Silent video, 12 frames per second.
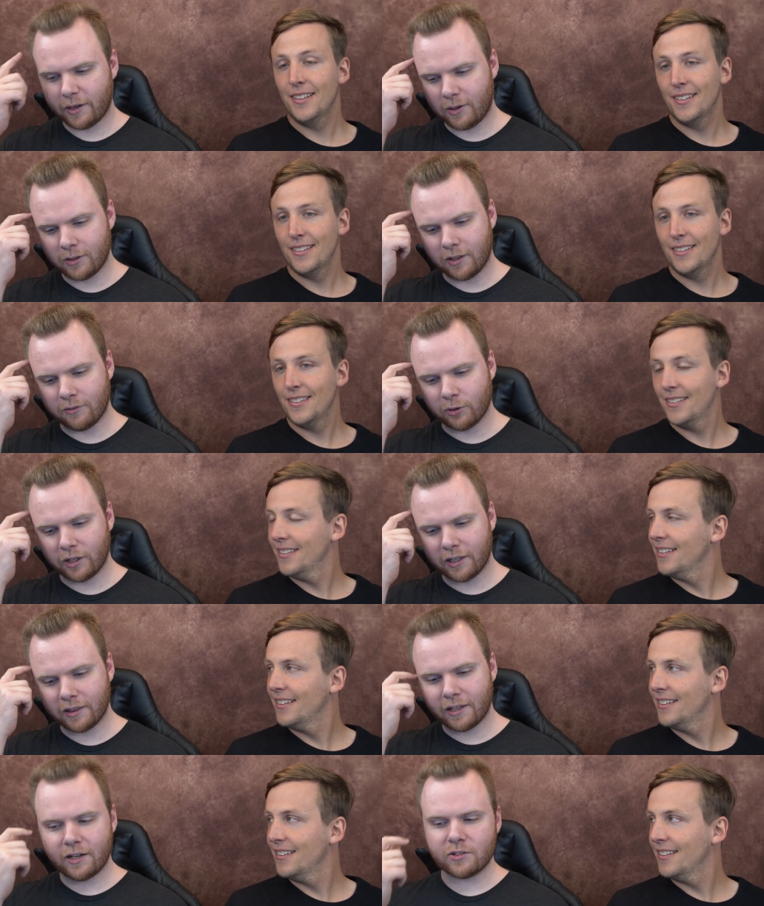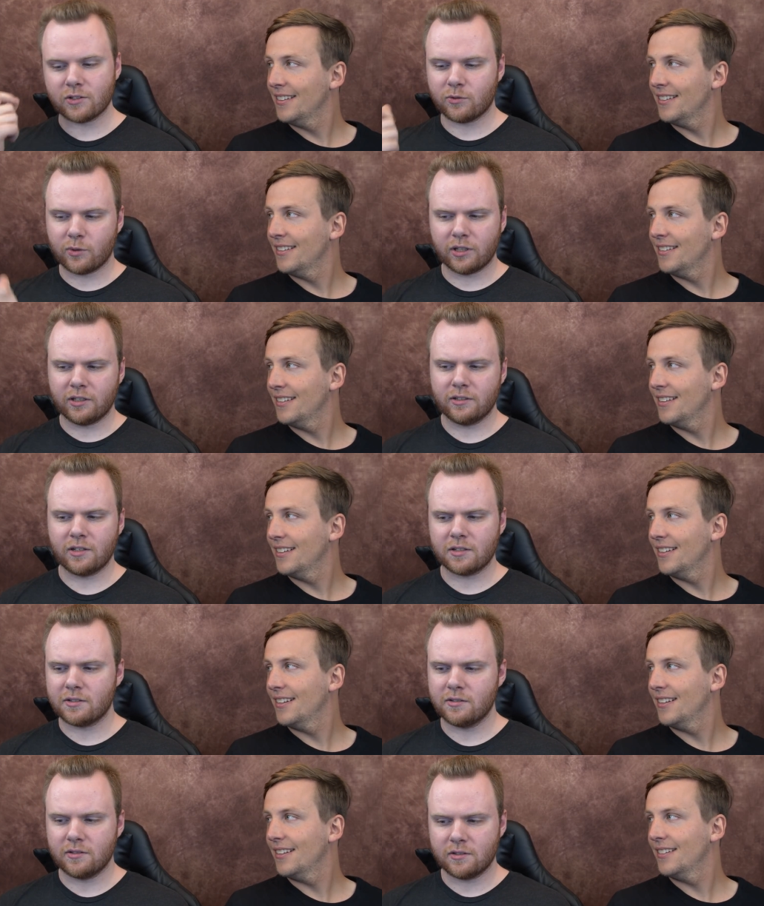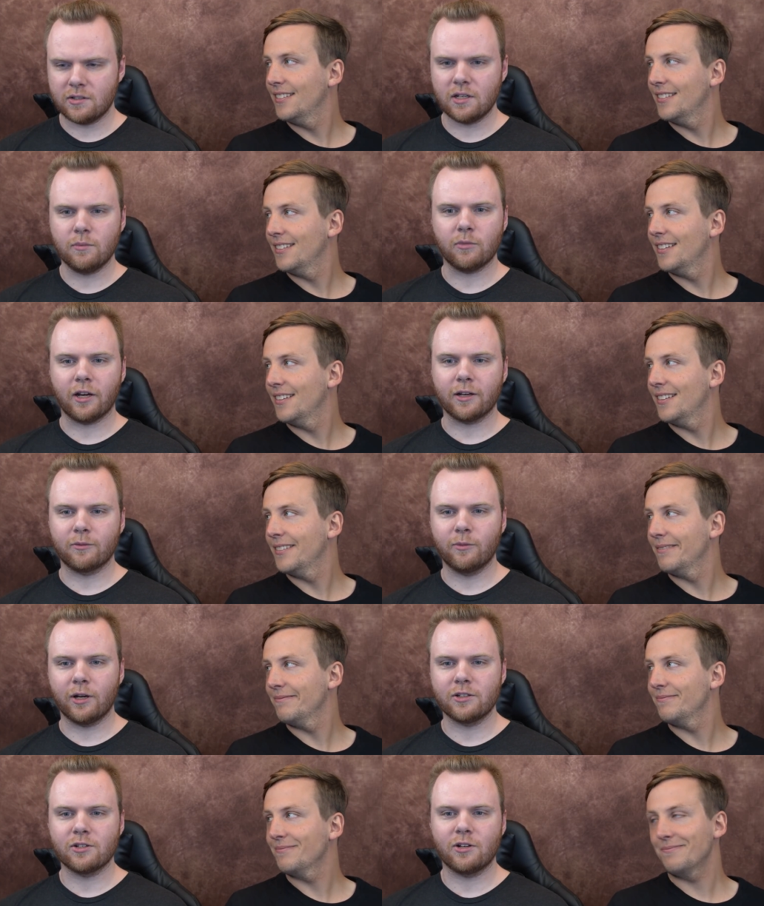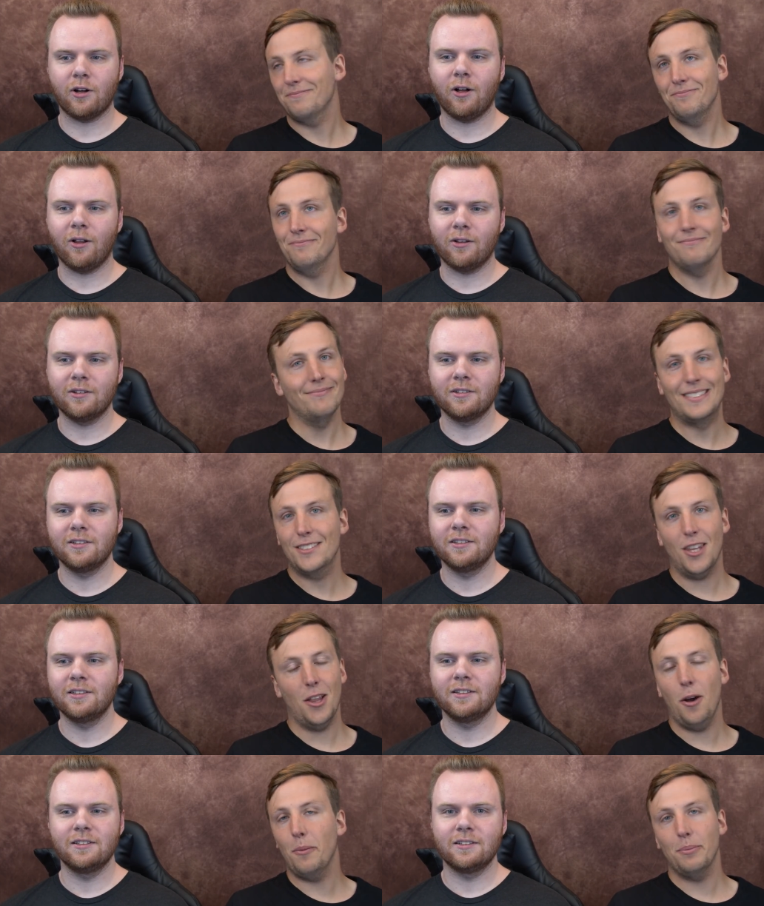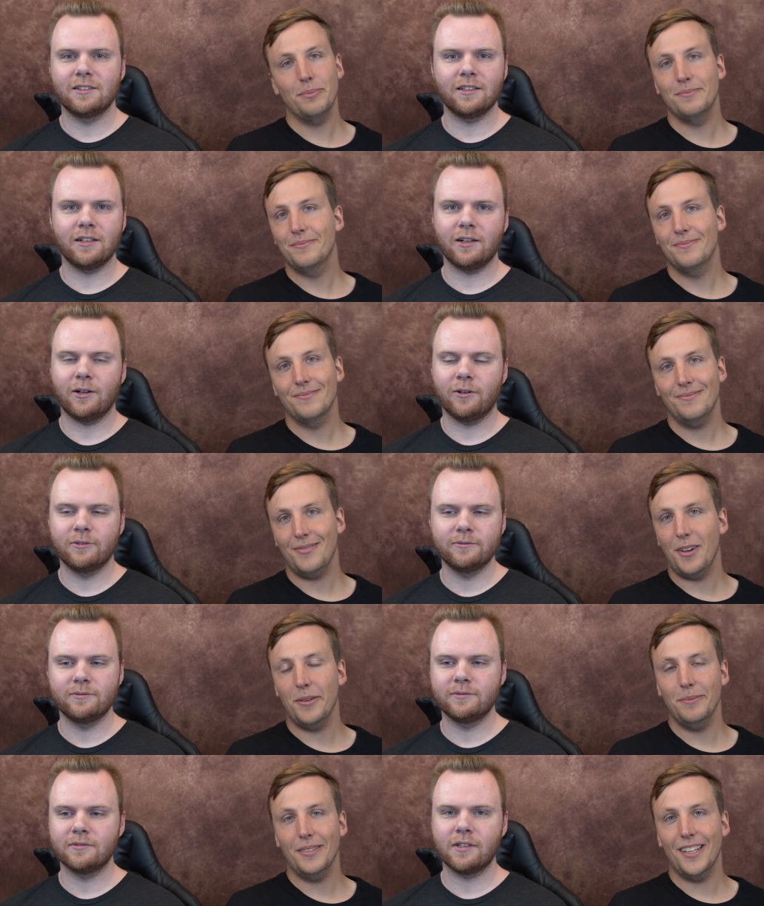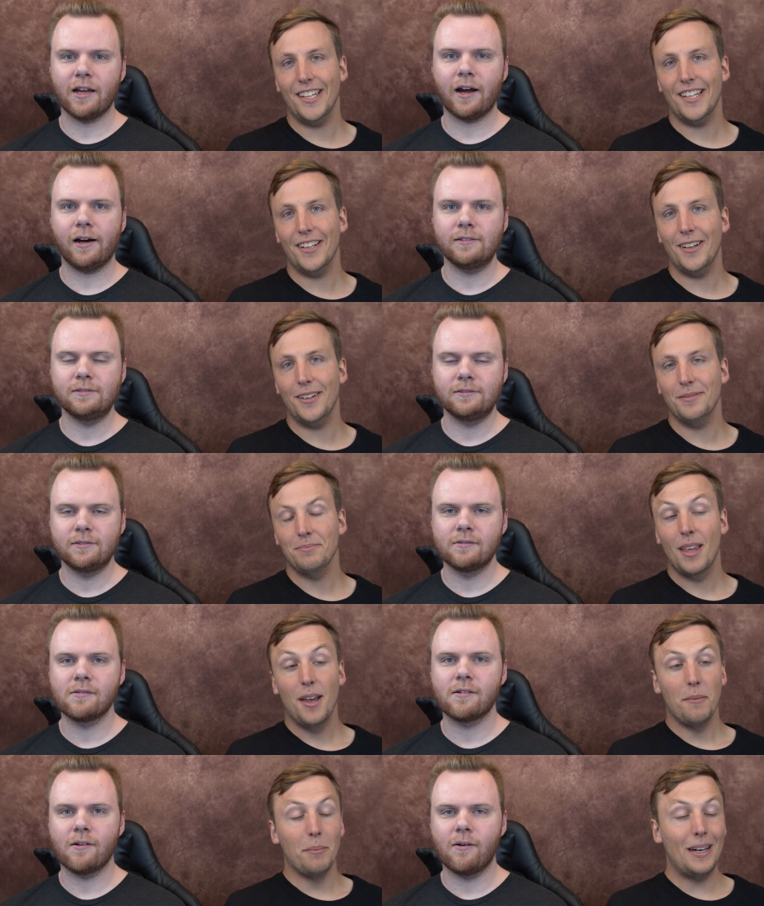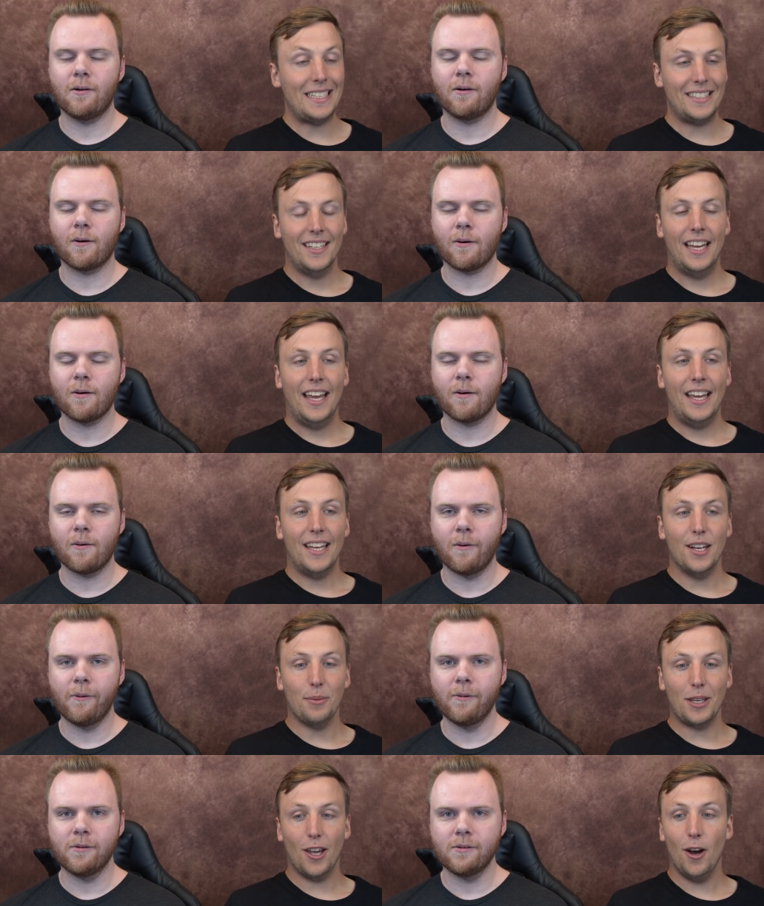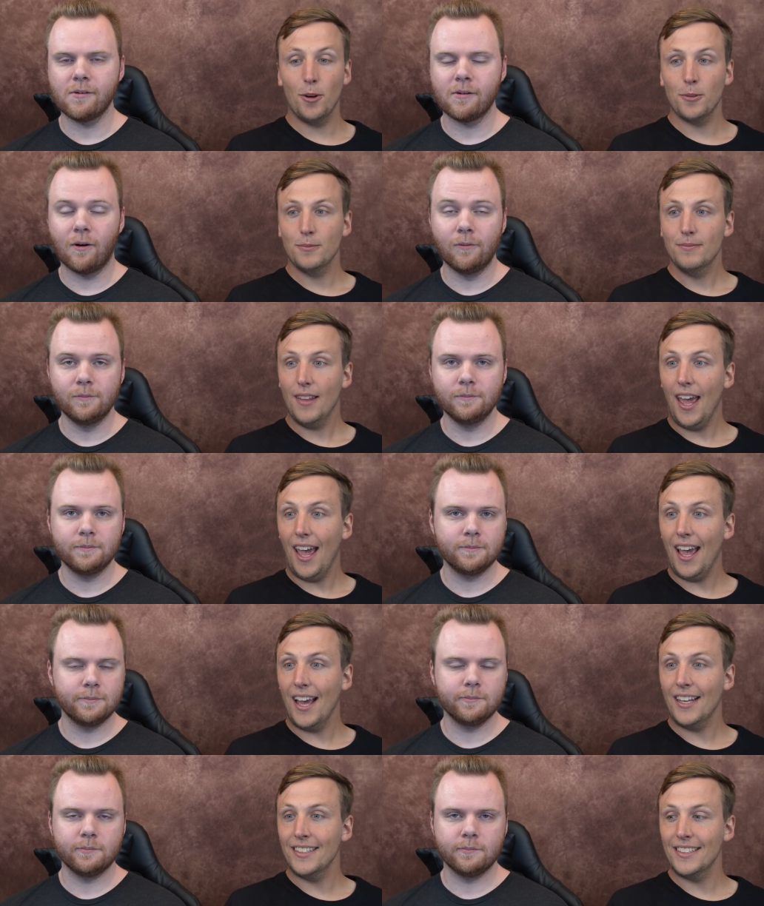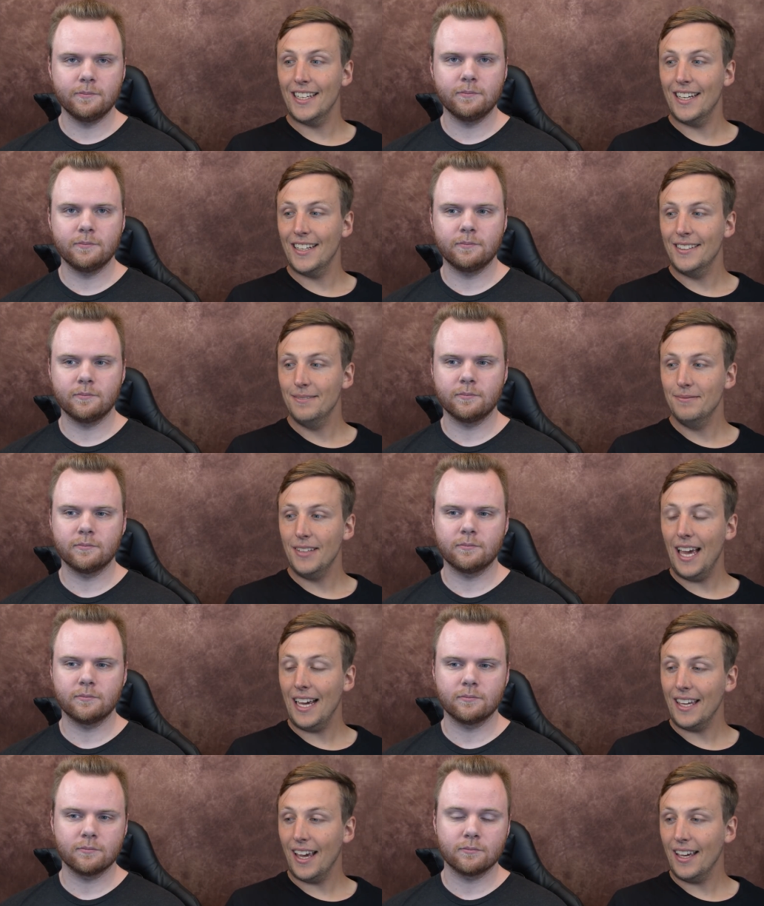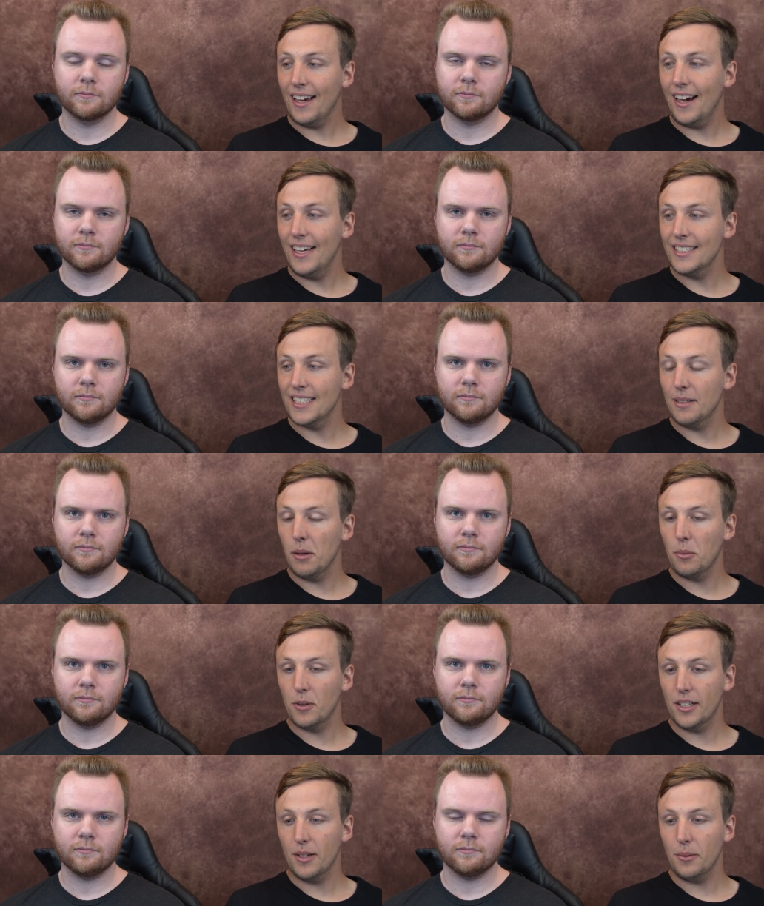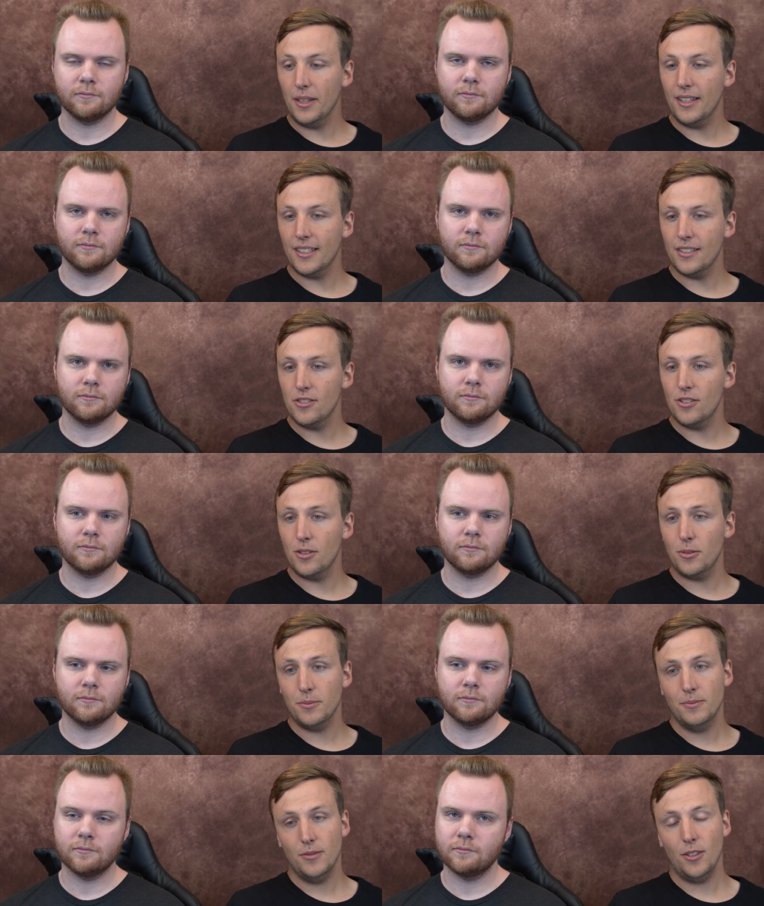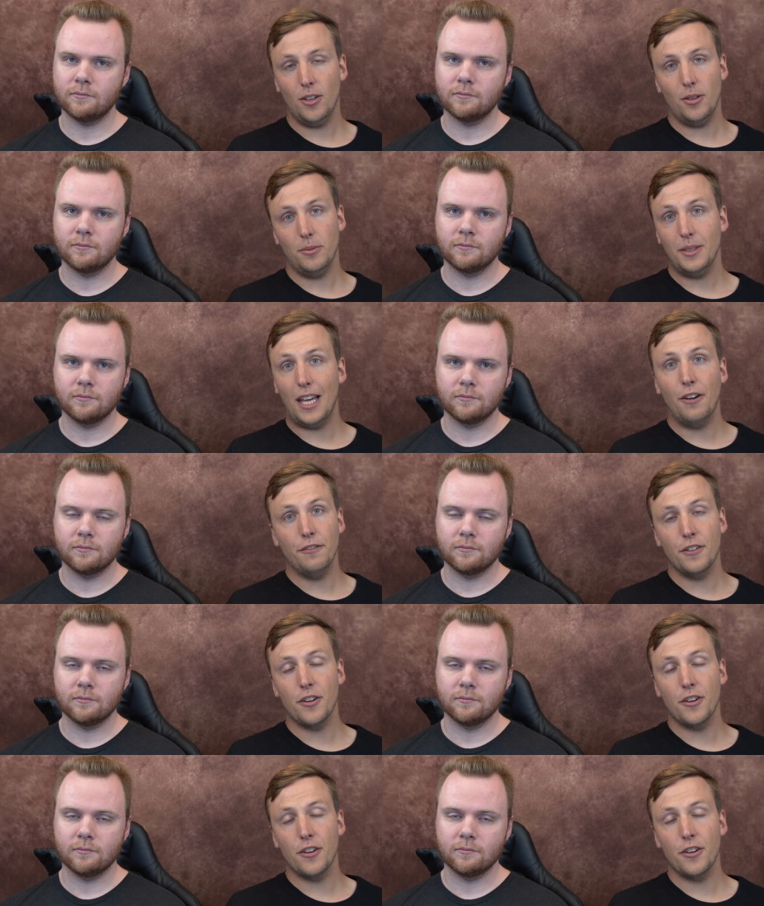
Speaker 1: power level 9000 really doesn't seem like much at all. Nope. You know. Nope, not at all.
Speaker 2: But here we go. And yeah, Genkai is going to be working with us. So without